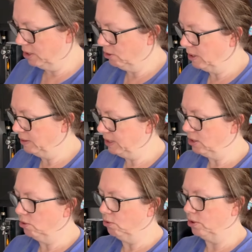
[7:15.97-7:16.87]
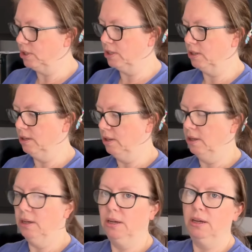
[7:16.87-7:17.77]
got like these hooks
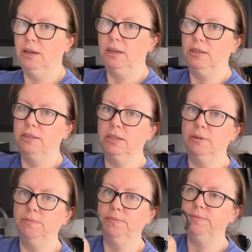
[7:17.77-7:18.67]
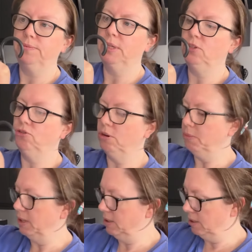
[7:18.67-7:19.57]
and strap
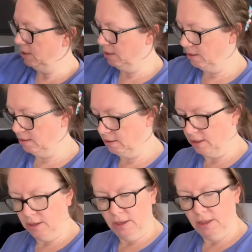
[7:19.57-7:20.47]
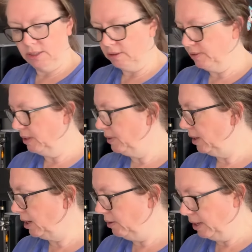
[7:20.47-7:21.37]
bits. So I'll have to give that
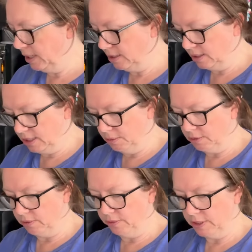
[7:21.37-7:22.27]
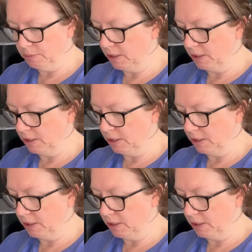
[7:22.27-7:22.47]
a go later and see whether it fits my